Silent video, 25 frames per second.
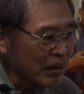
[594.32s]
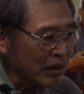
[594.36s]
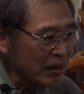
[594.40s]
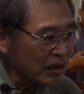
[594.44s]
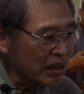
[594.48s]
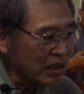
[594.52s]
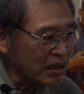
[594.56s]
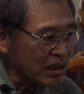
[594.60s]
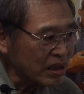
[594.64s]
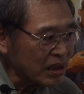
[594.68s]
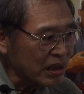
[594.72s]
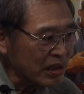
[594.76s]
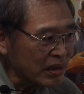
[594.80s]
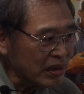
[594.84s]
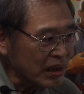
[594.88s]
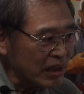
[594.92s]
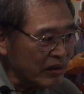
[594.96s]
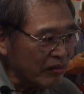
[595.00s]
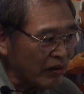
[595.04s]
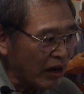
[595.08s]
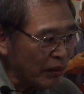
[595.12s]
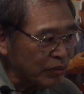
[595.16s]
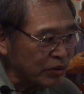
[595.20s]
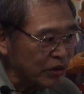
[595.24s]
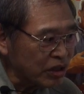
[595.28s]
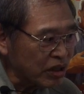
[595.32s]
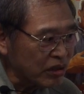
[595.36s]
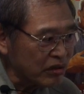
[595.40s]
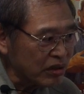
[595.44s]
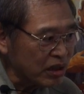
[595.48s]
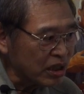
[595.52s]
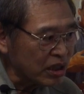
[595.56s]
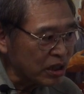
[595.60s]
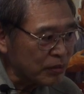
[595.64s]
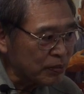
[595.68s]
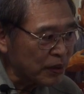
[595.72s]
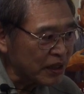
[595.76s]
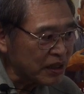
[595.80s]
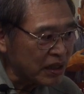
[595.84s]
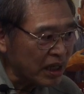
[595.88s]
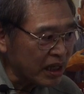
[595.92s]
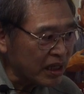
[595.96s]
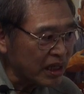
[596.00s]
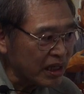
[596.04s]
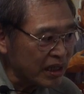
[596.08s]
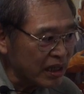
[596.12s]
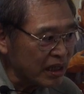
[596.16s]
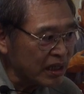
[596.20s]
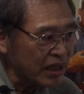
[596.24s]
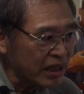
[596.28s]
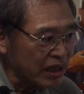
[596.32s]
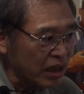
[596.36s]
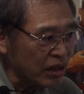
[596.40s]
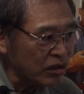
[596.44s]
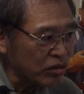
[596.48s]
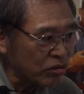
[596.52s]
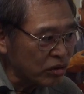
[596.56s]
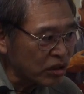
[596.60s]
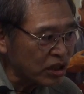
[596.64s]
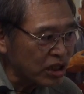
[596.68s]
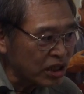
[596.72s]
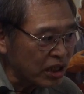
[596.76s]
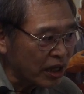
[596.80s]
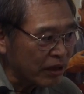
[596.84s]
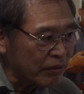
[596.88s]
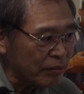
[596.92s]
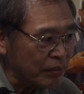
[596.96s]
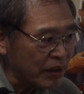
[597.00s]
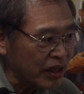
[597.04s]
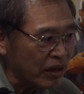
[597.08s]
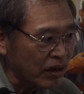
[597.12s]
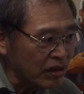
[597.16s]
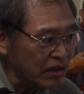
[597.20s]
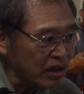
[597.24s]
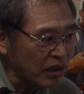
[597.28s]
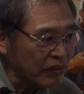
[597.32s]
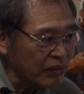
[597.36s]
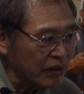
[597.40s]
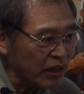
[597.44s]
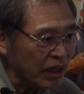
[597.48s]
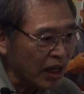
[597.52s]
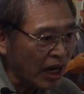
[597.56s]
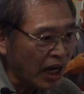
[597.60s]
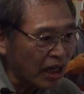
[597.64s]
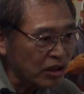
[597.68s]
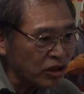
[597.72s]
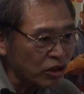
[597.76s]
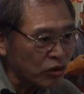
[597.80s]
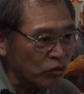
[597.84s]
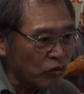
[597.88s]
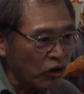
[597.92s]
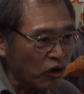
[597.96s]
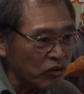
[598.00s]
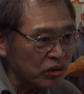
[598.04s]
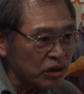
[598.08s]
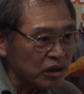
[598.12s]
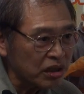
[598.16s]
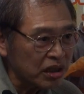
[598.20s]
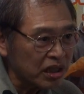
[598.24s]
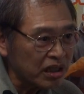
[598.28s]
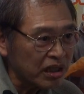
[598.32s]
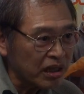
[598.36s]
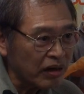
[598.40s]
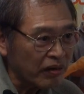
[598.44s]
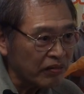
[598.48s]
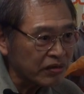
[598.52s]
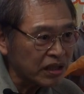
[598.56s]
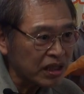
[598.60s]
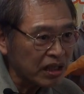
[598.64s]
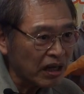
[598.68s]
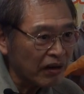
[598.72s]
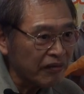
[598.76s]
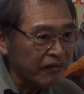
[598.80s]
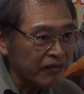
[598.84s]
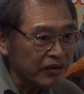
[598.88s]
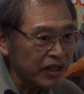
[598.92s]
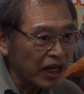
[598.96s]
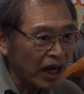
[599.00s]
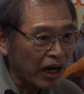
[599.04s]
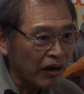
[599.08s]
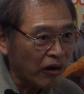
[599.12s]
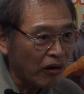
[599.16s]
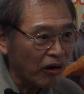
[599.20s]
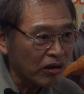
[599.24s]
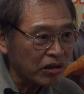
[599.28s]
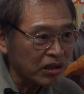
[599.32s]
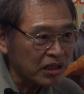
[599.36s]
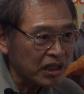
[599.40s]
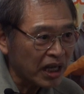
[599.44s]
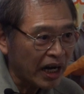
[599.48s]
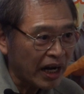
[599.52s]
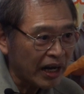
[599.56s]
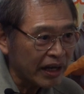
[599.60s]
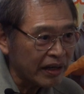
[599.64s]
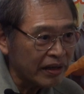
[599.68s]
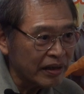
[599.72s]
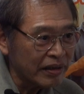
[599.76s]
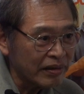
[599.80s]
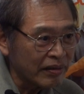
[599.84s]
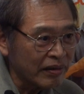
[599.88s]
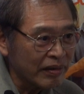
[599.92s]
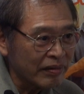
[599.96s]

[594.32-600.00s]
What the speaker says: This eruption is particularly interesting because of the large quantity of sulfur dioxide,